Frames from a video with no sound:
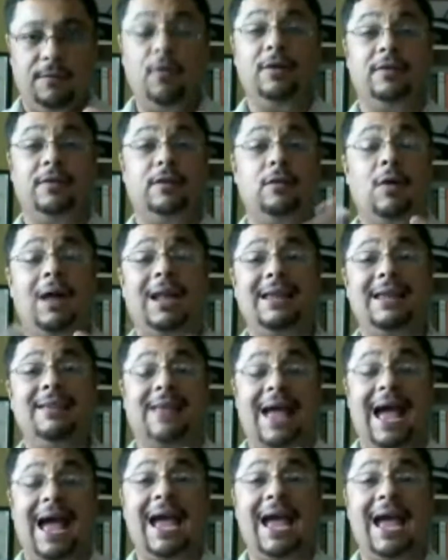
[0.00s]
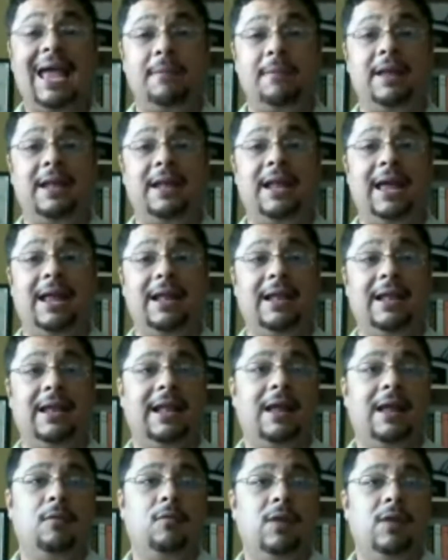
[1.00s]
focusing, or at least I am,
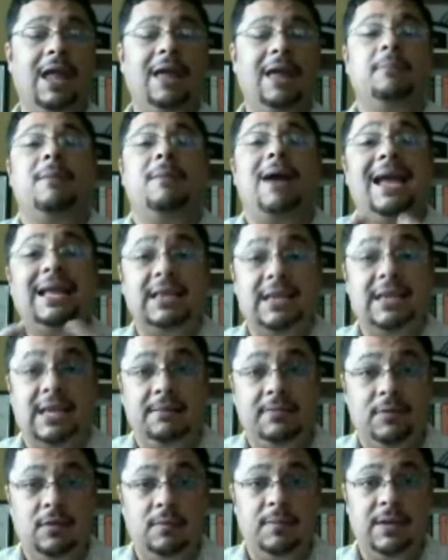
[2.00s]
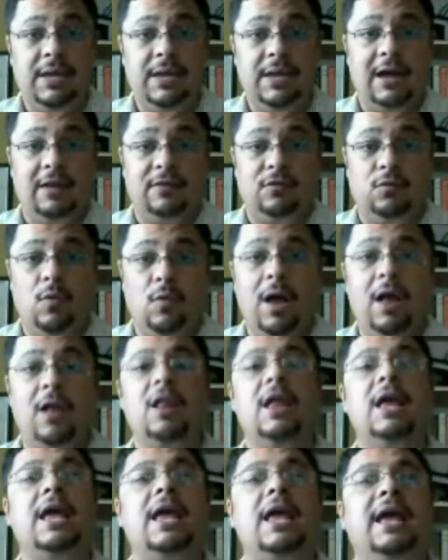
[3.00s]
and I would like my team to be as
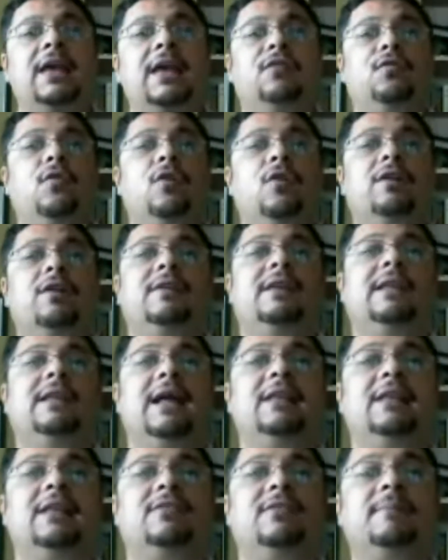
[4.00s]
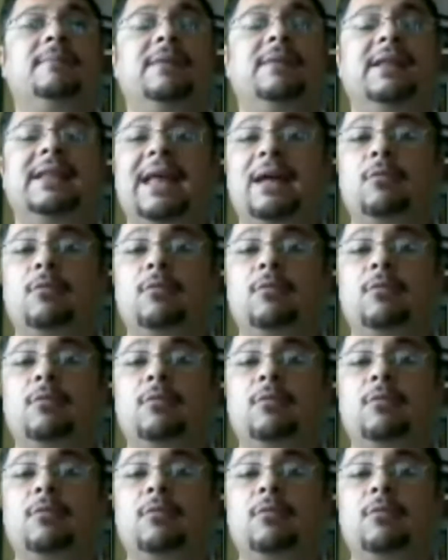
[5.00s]
well, is focusing on something